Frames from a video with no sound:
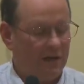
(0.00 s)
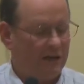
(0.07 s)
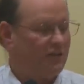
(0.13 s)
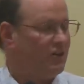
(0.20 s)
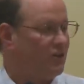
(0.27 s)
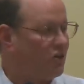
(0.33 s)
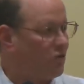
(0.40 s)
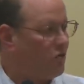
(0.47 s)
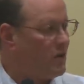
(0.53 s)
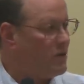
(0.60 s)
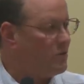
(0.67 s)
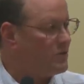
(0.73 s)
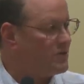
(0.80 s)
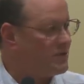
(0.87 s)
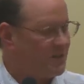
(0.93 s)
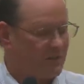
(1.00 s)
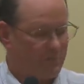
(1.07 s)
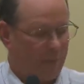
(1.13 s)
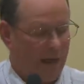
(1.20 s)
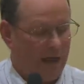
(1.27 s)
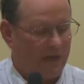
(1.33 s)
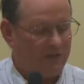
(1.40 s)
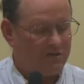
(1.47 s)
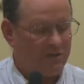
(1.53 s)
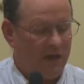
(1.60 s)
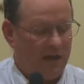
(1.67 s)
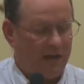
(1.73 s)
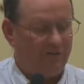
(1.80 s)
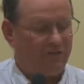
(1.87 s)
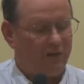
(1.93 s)
A decree was dispatched,
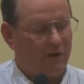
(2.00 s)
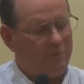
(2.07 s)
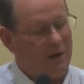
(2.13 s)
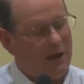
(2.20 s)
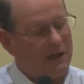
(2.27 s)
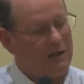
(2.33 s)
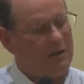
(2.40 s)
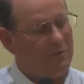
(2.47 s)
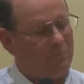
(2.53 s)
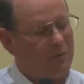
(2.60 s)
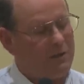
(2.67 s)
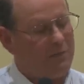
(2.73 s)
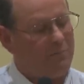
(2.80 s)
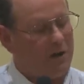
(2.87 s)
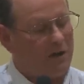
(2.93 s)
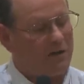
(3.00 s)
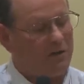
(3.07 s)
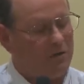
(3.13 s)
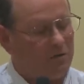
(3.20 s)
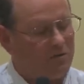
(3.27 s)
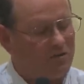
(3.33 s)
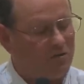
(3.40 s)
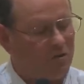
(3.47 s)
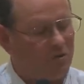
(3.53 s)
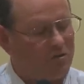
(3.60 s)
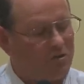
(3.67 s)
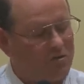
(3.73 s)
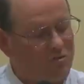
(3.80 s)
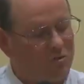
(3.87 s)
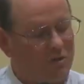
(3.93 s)
if there any be among you
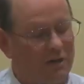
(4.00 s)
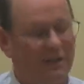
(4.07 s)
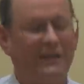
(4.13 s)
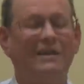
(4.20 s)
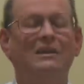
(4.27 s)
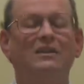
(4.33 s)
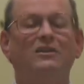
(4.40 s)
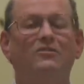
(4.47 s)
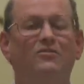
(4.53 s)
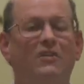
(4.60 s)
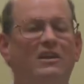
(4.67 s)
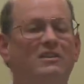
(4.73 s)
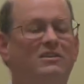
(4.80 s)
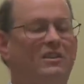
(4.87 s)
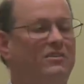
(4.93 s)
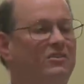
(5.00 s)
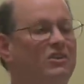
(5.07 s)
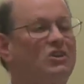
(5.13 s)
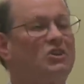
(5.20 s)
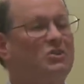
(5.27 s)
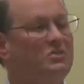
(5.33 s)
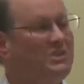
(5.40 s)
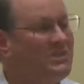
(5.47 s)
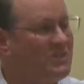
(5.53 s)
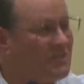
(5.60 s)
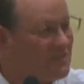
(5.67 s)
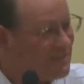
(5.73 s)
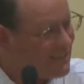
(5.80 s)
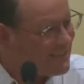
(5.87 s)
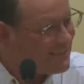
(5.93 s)
soldiers who cling to the faith of the
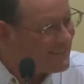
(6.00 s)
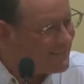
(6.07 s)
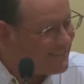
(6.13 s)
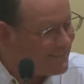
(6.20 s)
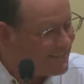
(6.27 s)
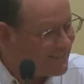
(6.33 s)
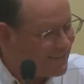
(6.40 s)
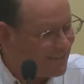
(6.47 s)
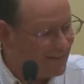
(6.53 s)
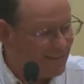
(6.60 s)
Christians,